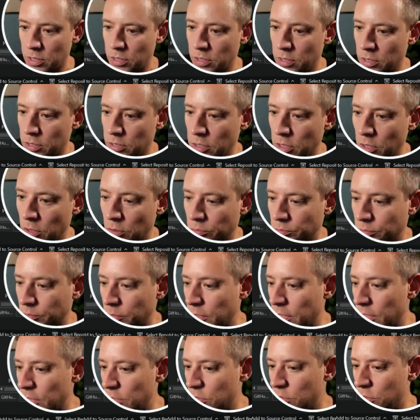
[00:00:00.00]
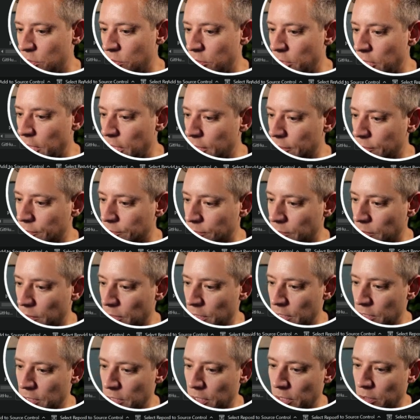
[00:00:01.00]
So let's do that.
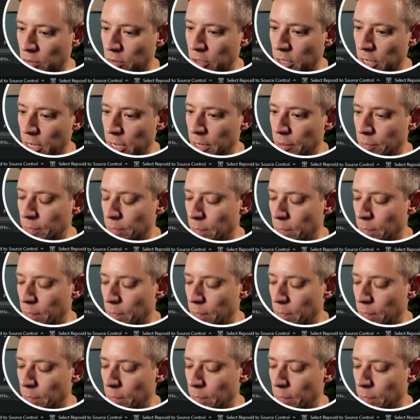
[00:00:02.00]
Let's click OK.